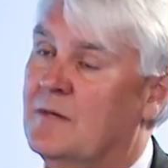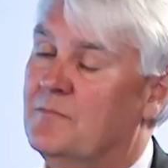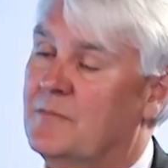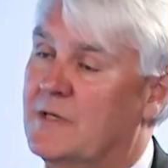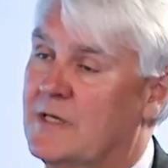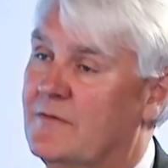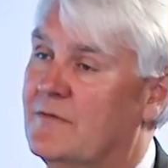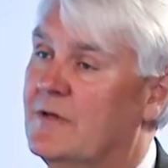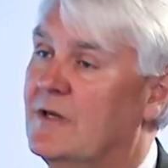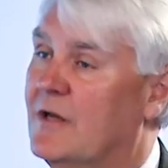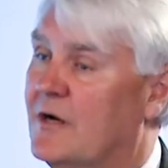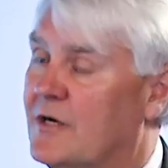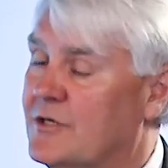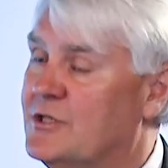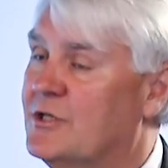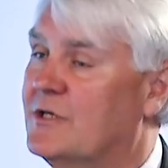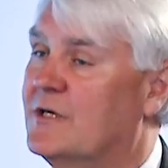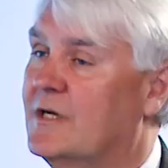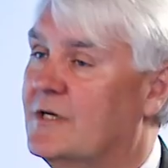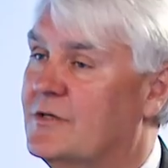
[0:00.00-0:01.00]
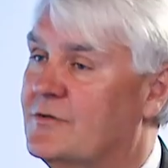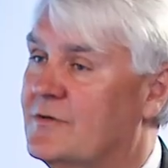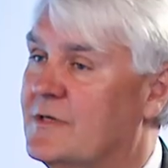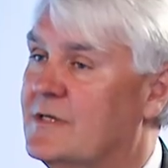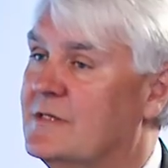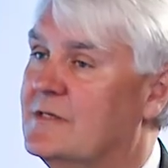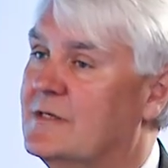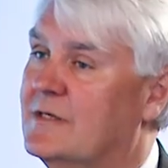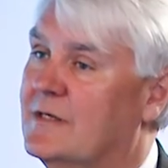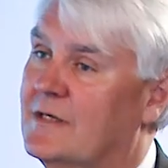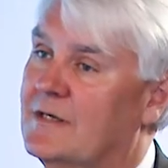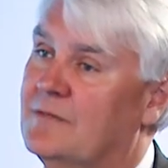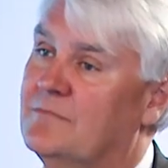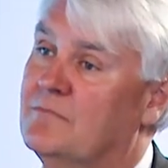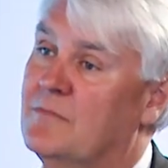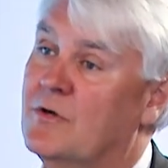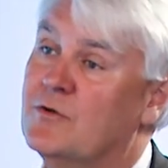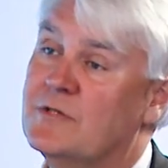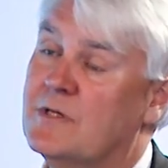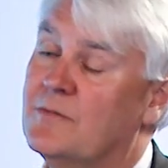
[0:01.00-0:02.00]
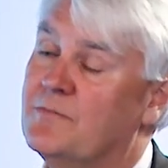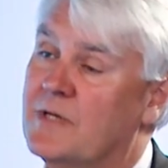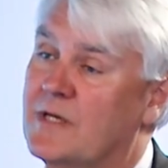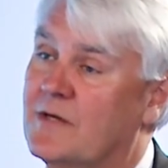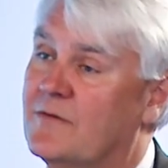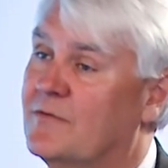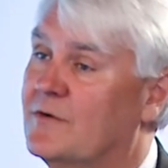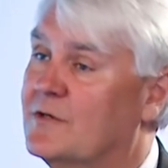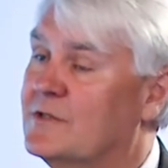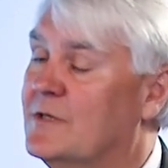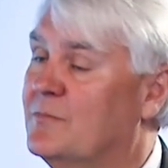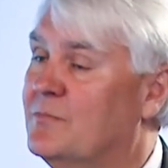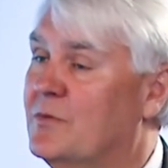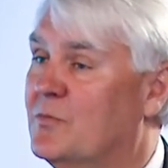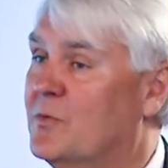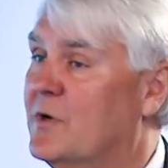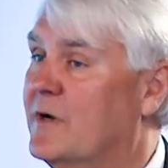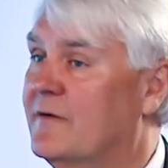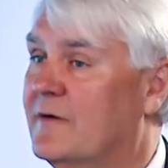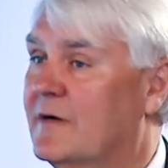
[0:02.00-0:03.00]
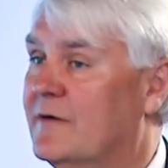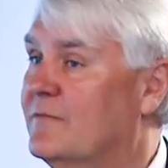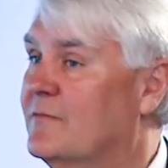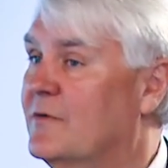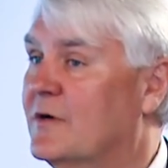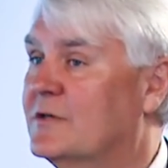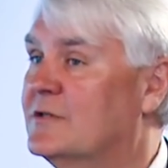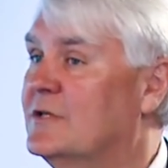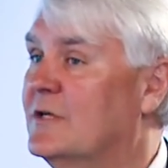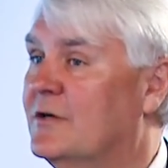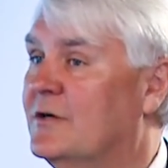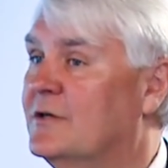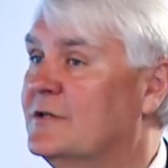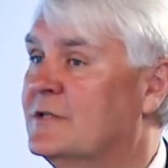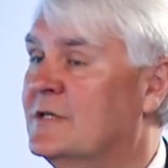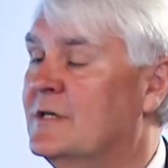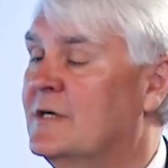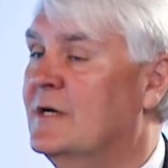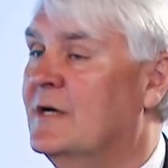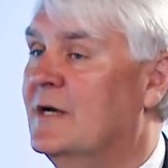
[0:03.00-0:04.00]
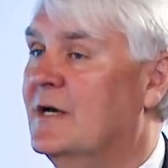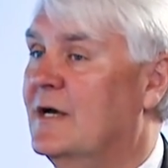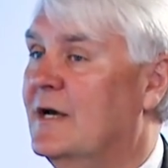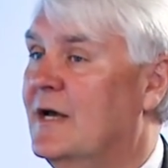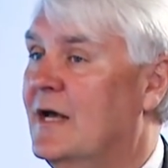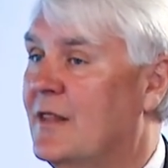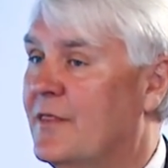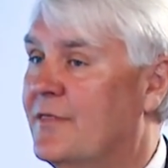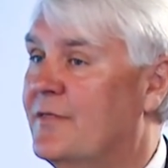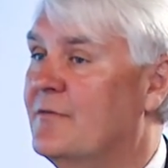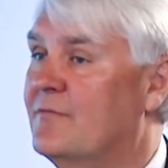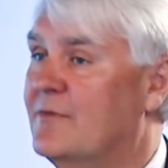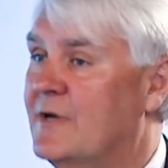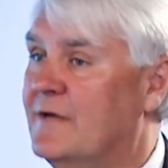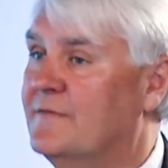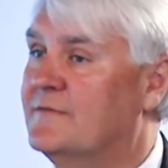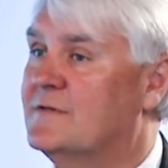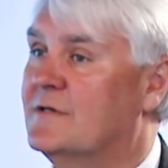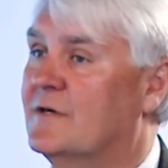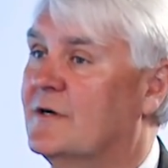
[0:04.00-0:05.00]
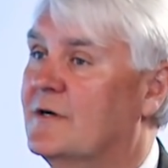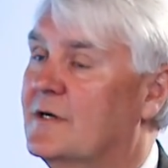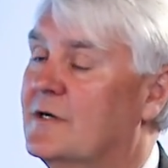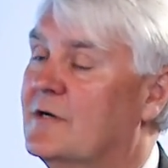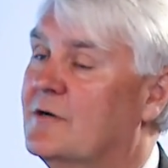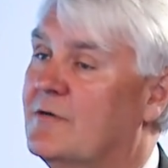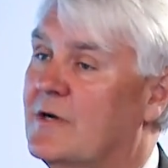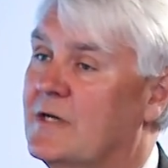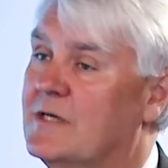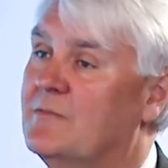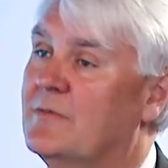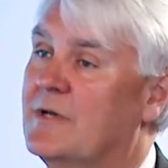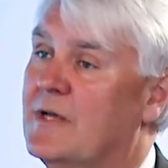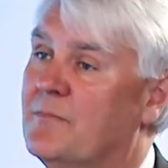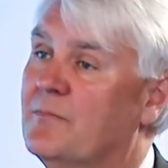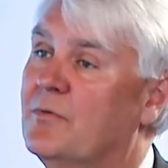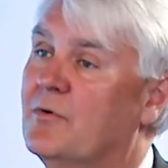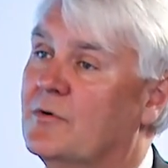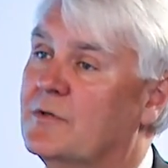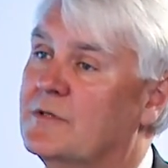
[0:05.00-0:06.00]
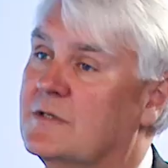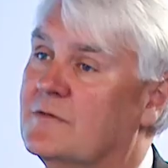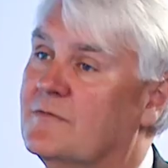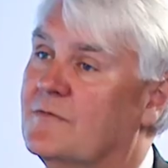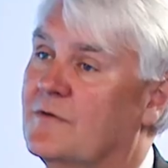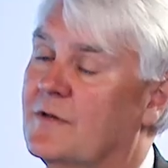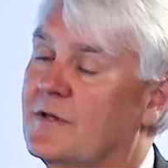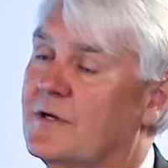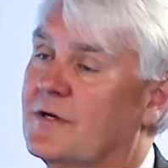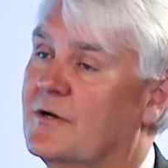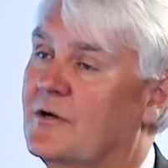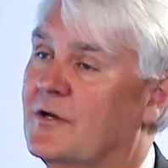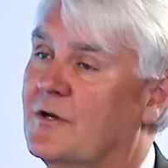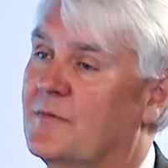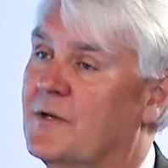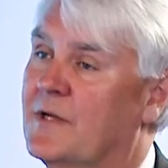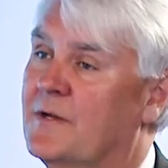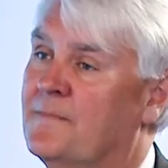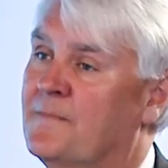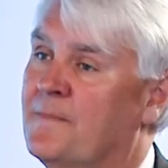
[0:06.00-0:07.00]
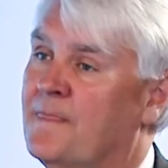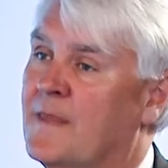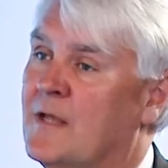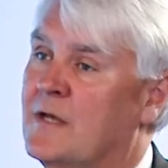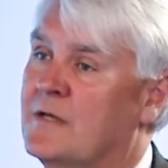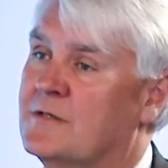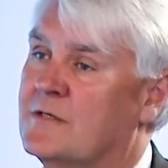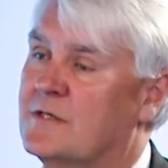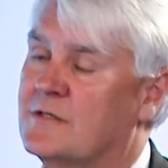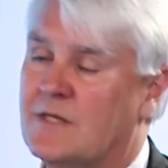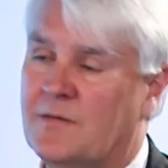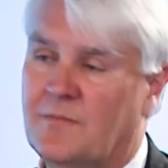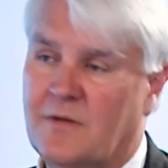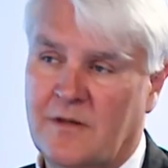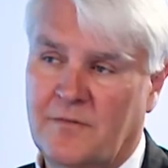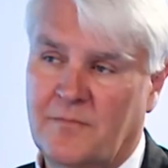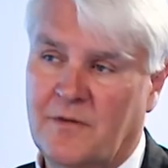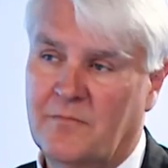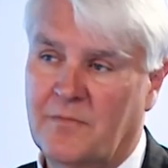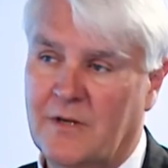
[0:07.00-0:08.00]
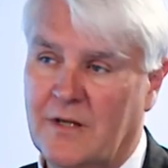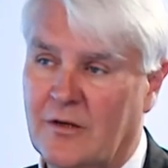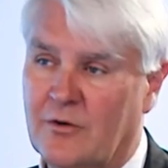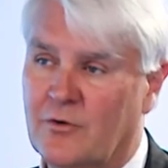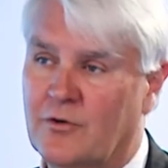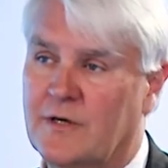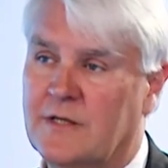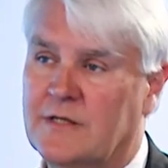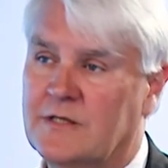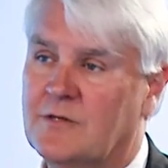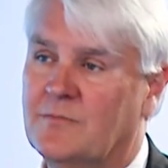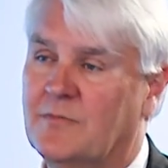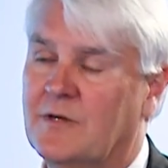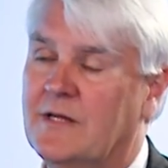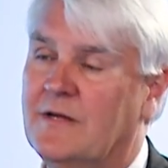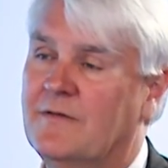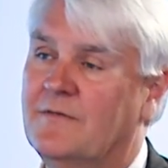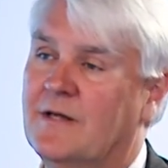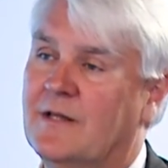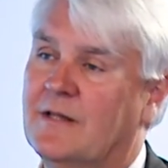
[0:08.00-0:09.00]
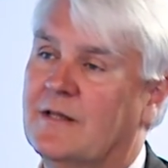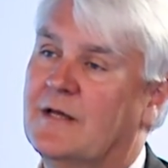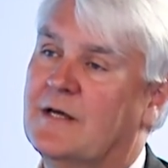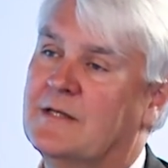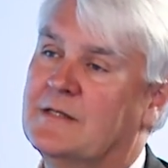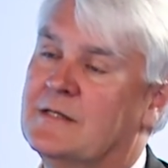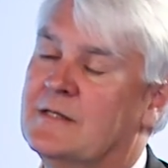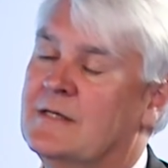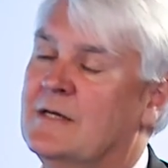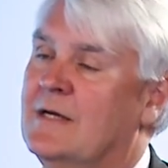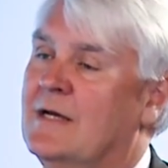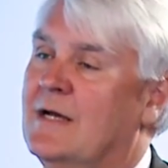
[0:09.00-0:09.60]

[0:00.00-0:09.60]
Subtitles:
But even larger countries, Mozambique, for example, where I've worked a lot, healthy reefs are incredibly important for the economy. So some of them have been lured into believing that